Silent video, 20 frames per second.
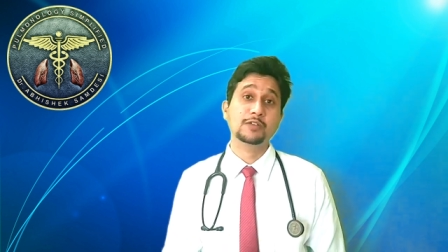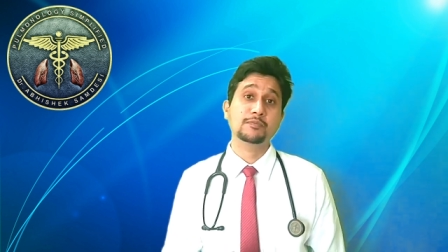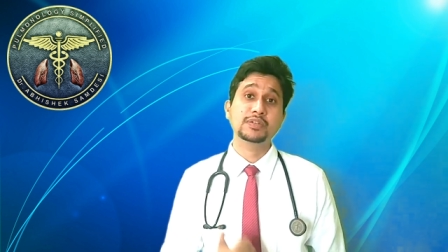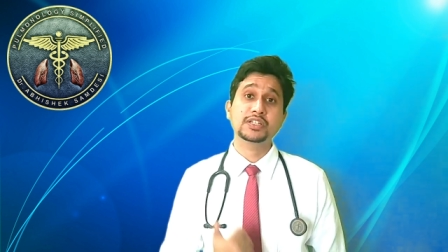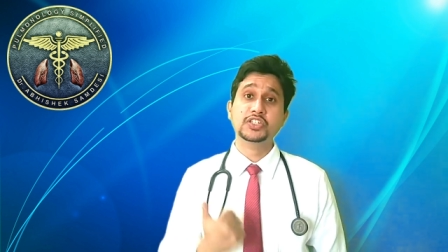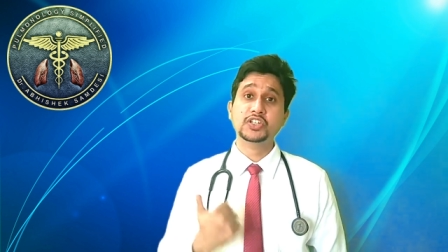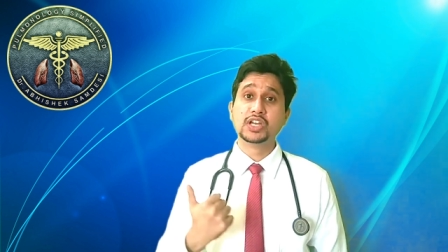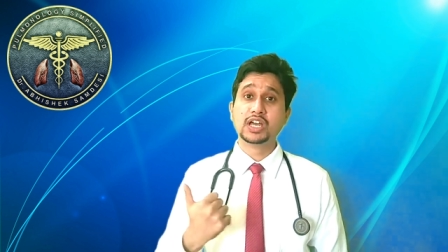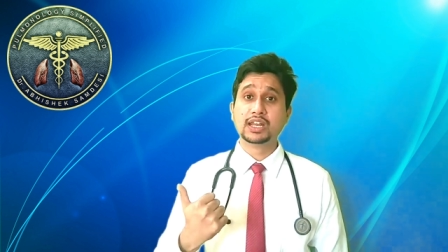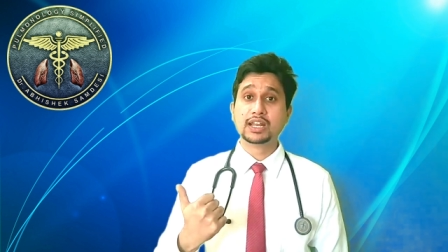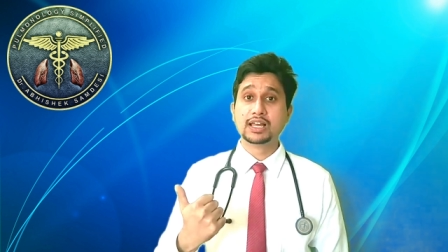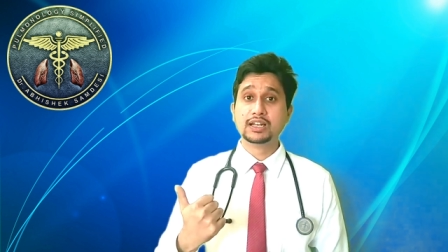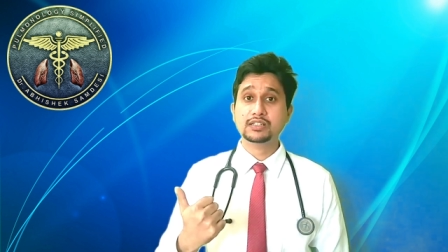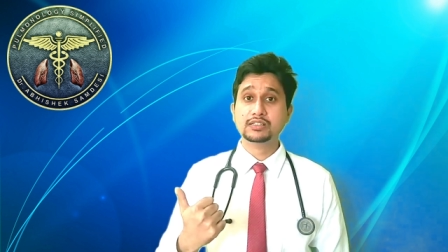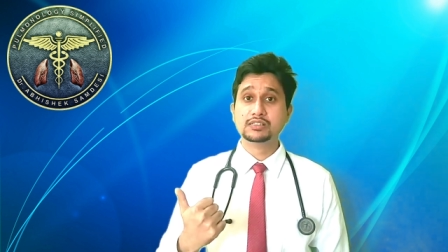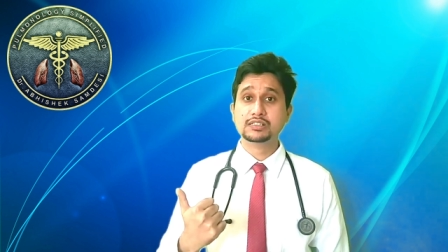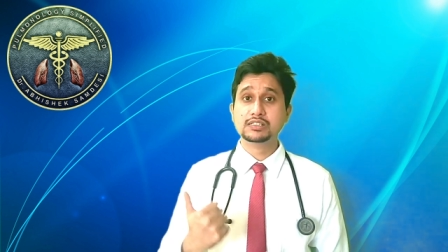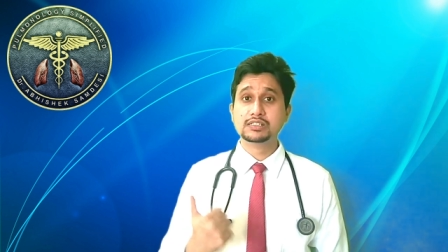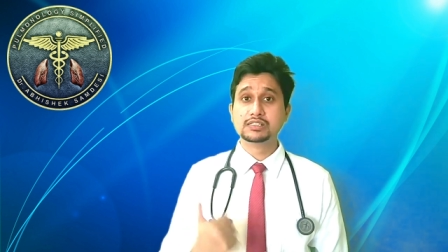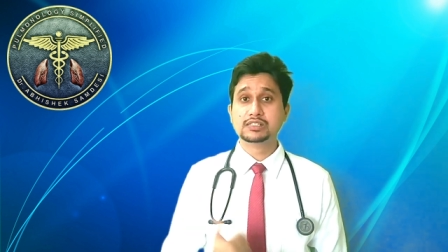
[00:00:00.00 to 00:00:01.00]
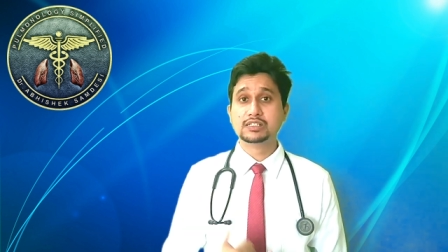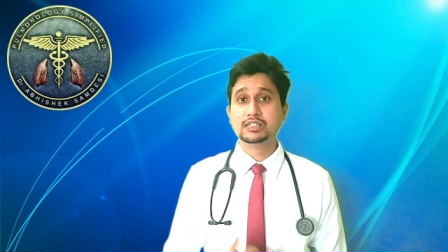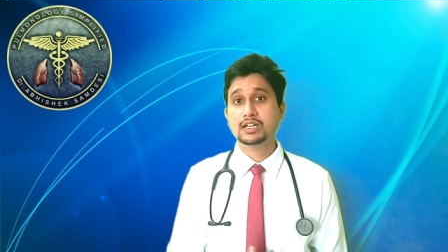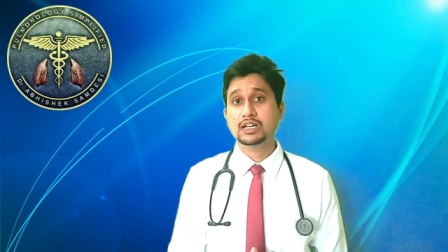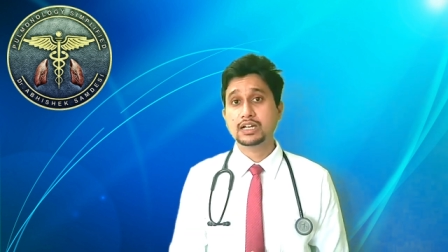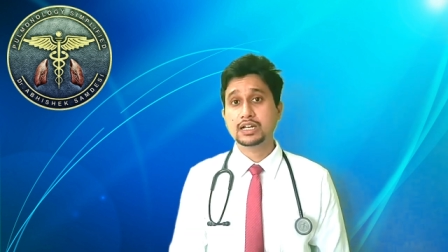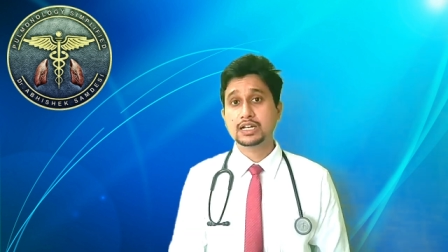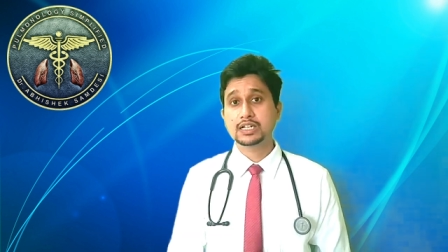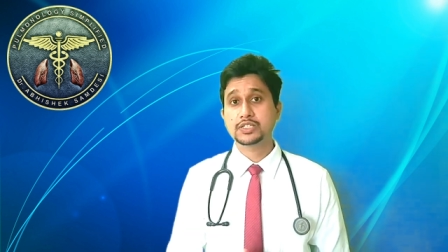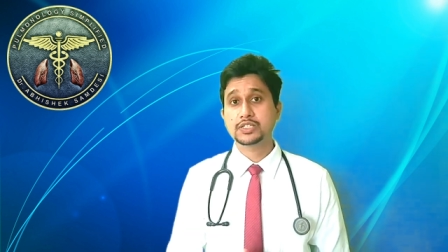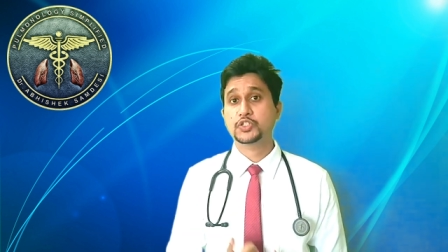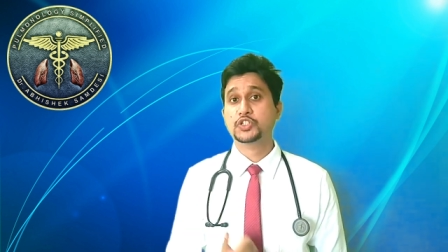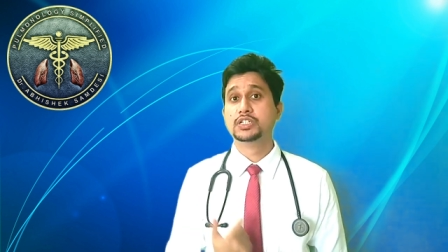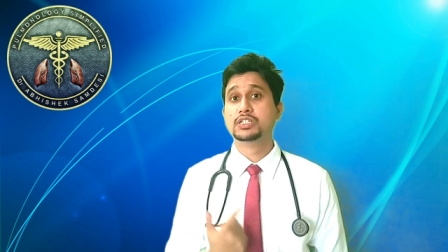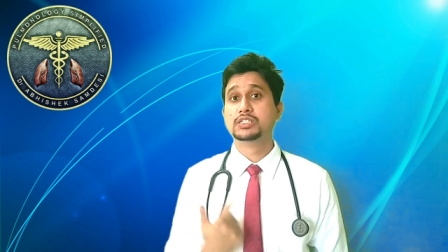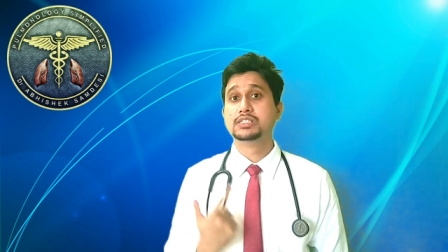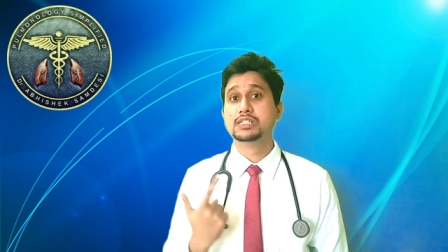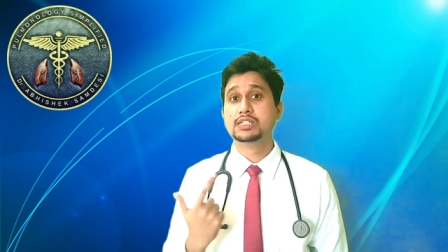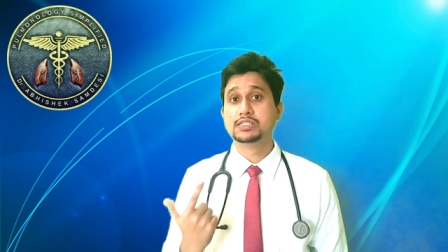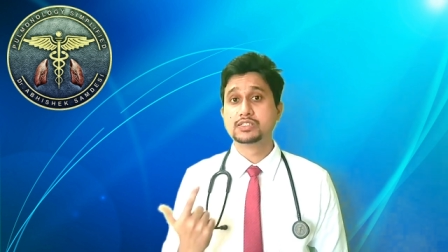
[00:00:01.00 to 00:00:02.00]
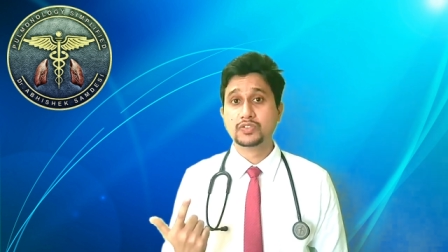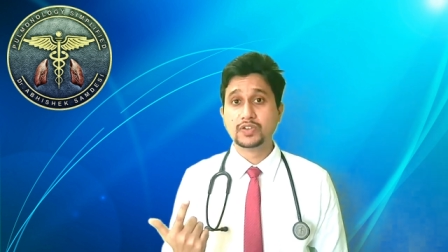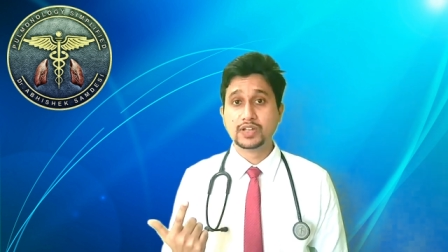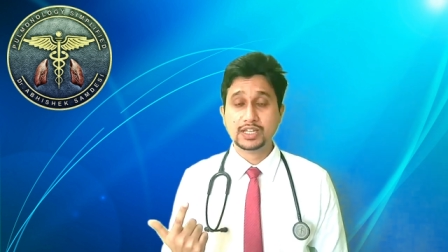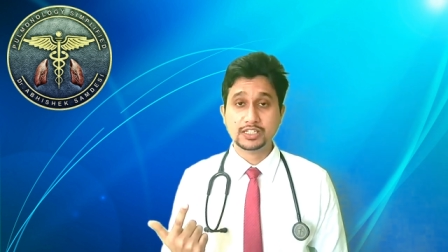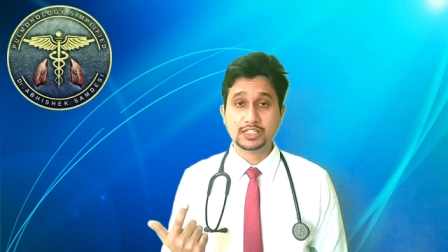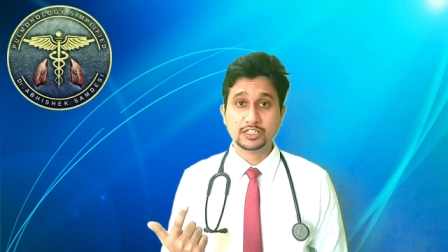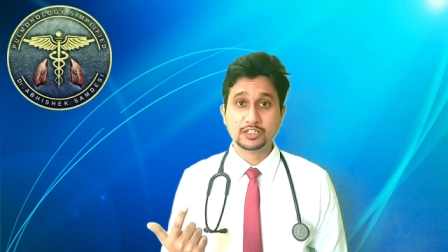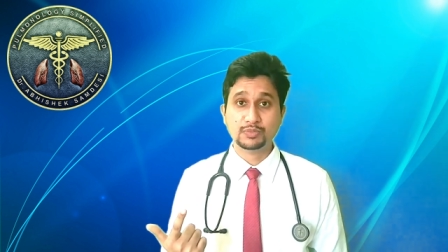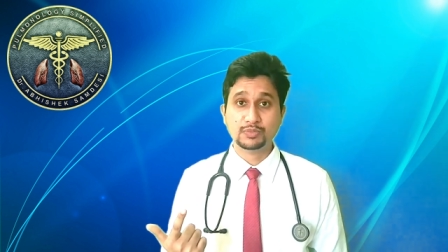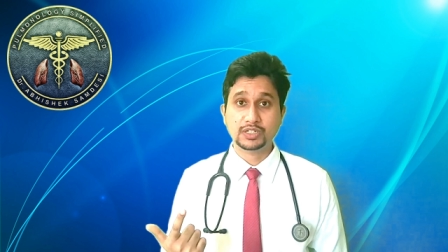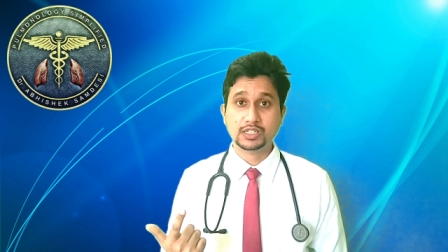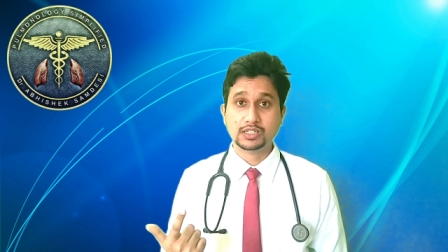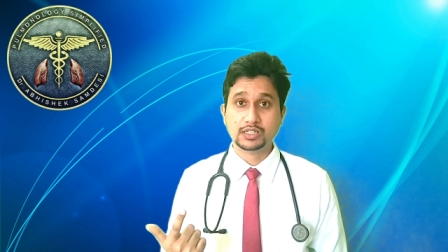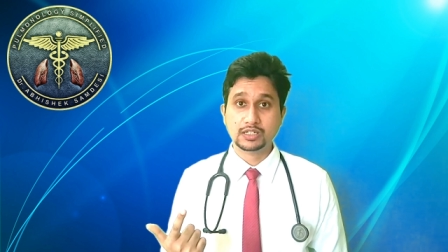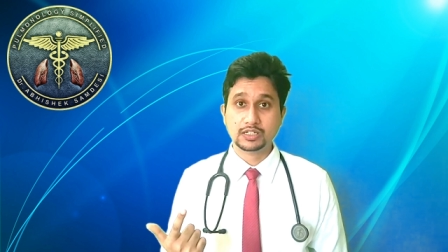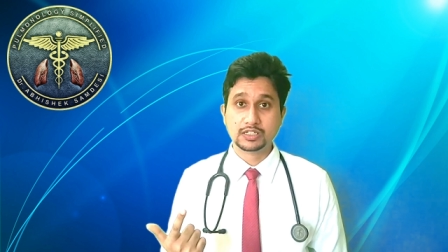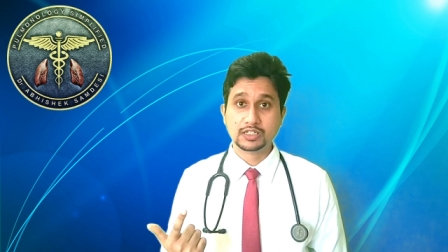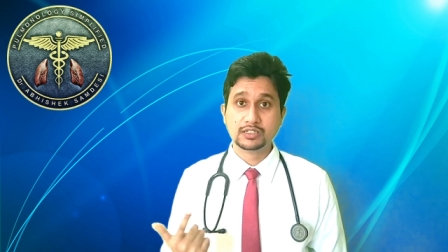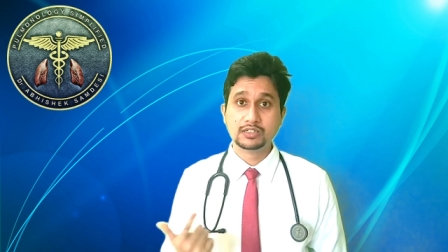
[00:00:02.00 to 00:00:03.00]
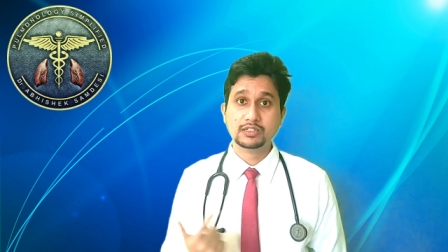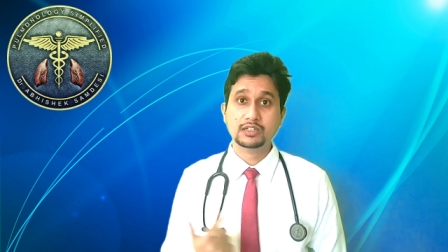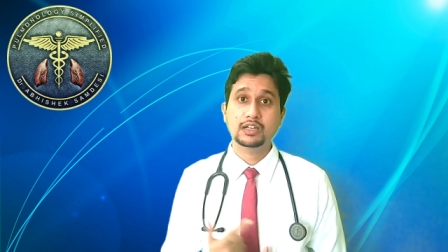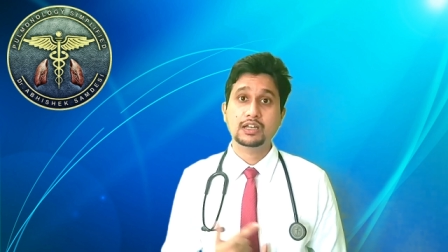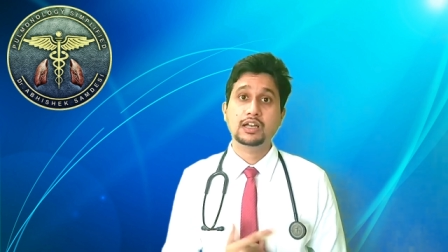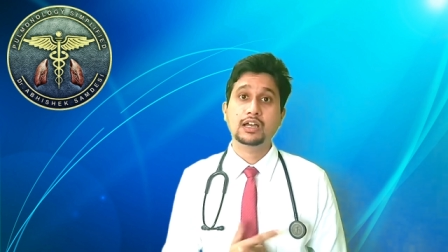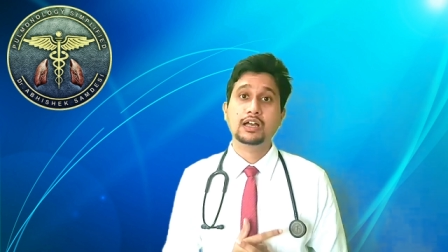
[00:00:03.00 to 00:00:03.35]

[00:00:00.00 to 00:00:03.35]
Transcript: ABG analysis, chest X-ray interpretation,